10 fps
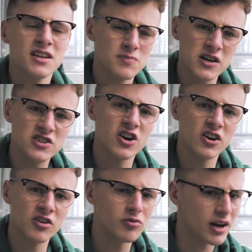That's my
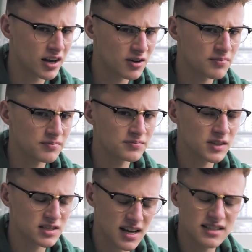genre, random,
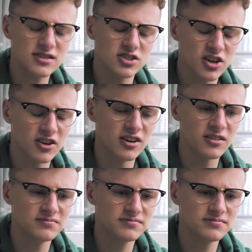because that's a genre.